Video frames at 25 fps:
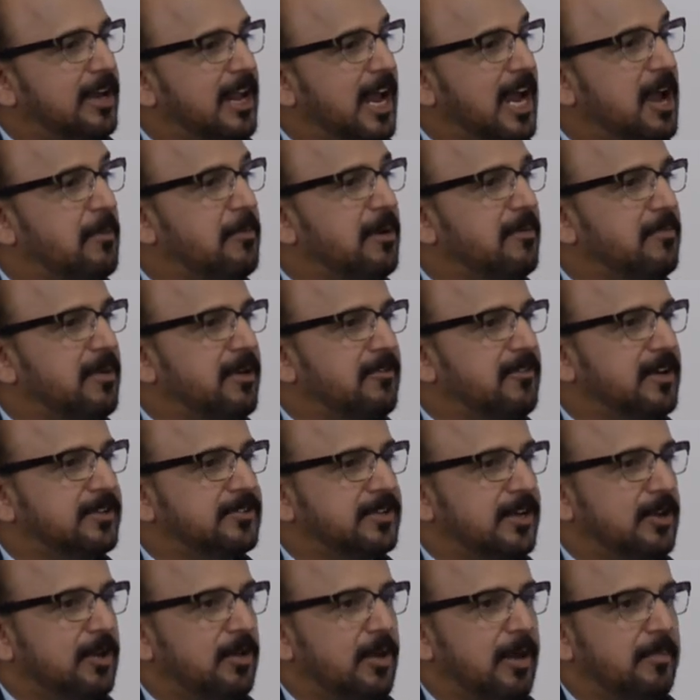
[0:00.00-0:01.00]
recommend me
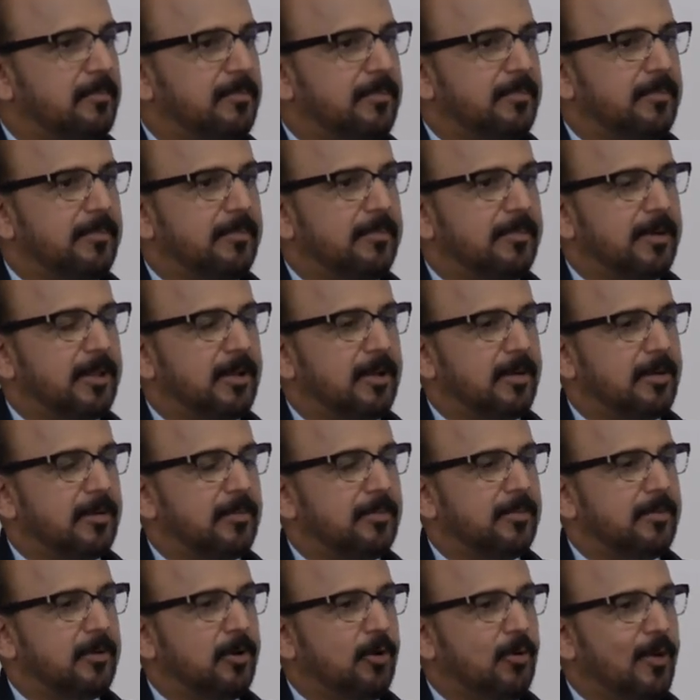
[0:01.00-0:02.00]
as a you know,
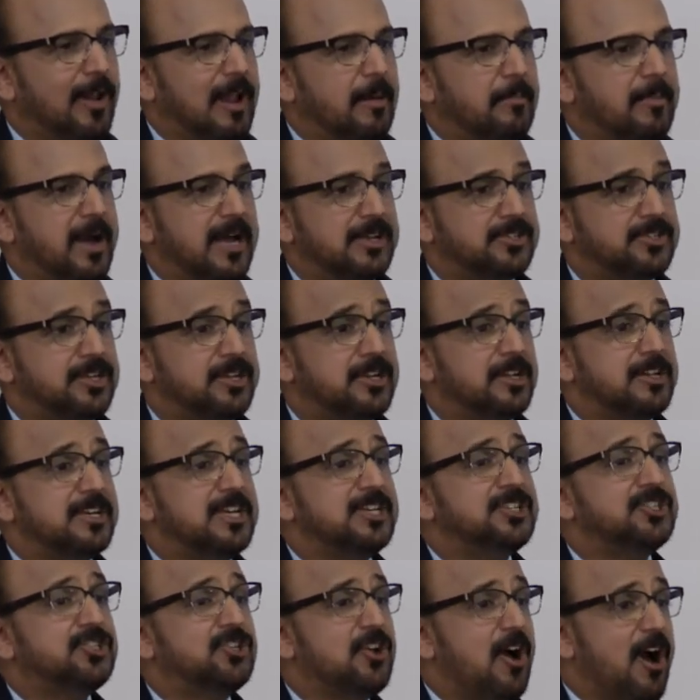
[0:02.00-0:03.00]
goodwill ambassador.
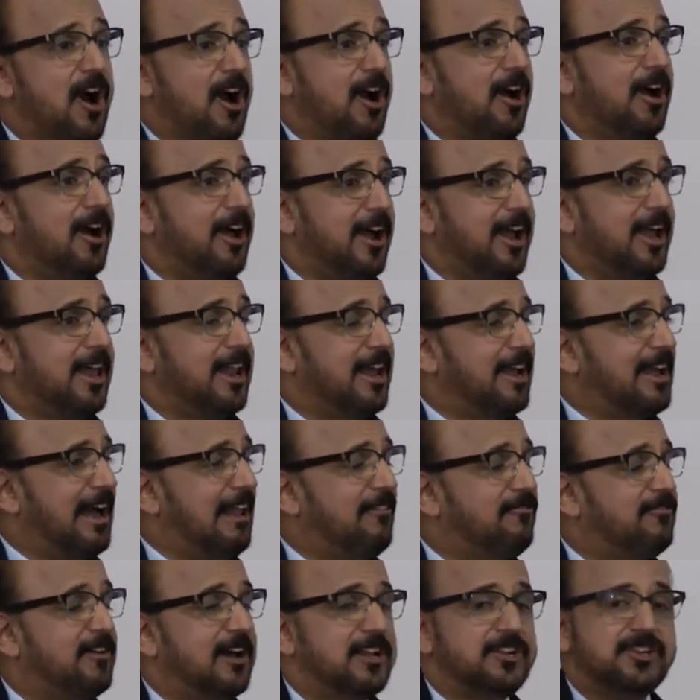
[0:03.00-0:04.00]
He saw in a
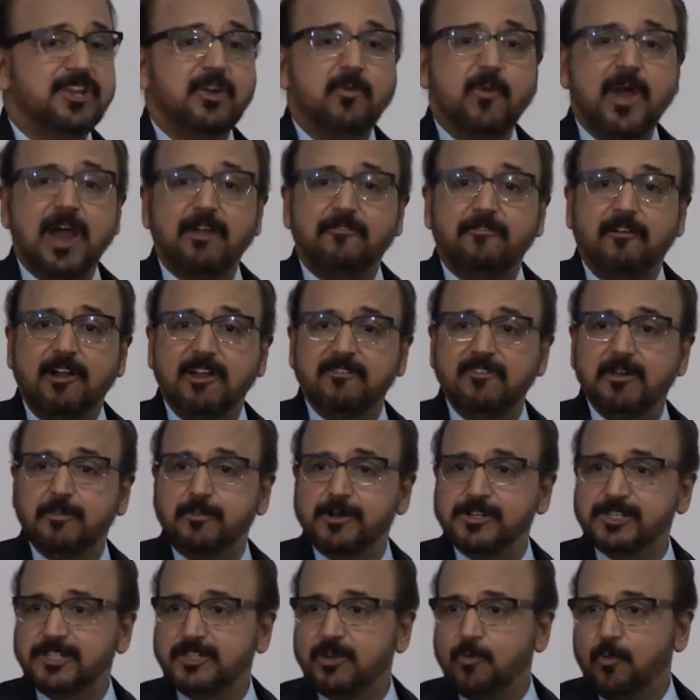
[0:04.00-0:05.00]
Gulf country where forty-five
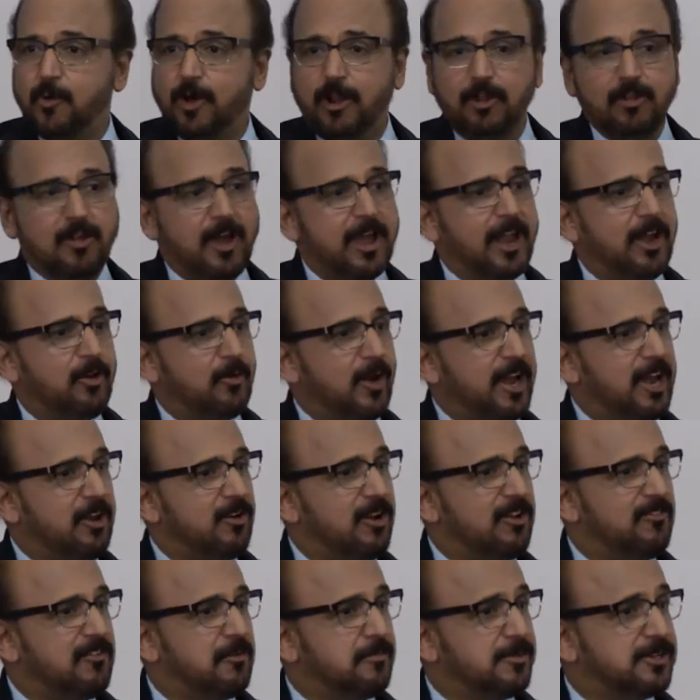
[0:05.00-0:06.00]
percent of the world oil, twenty
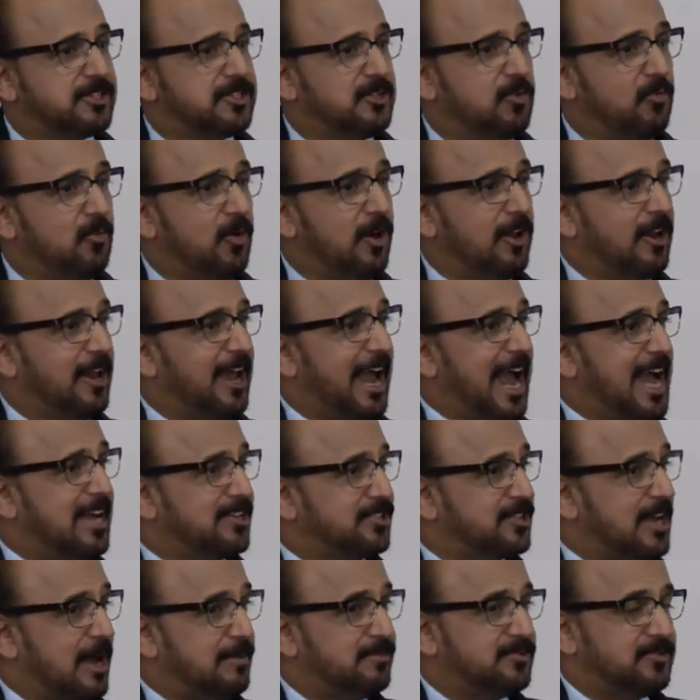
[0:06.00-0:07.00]
to twenty-five percent of the world
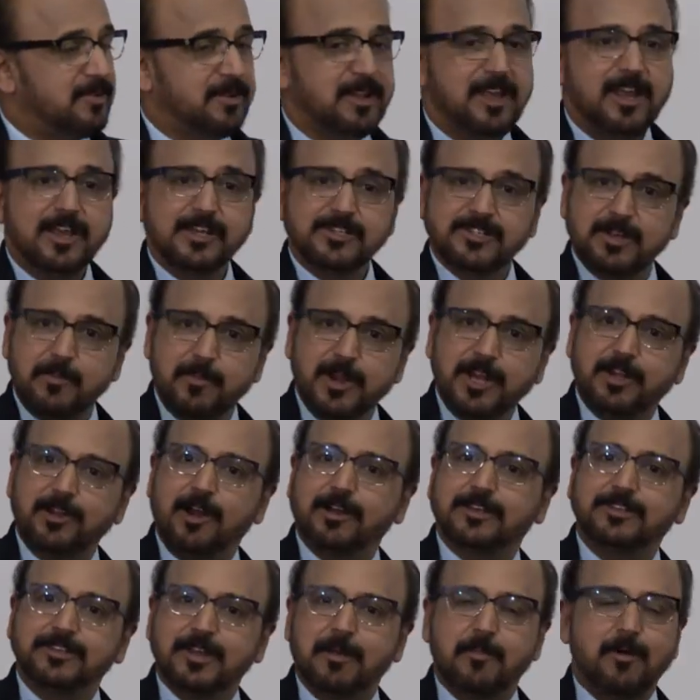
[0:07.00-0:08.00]
gas comes on, somebody
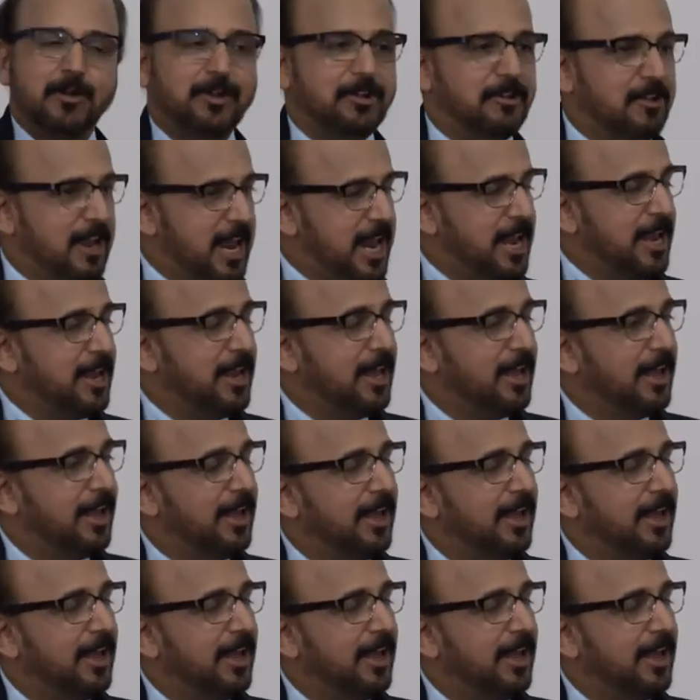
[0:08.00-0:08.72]
talking about green.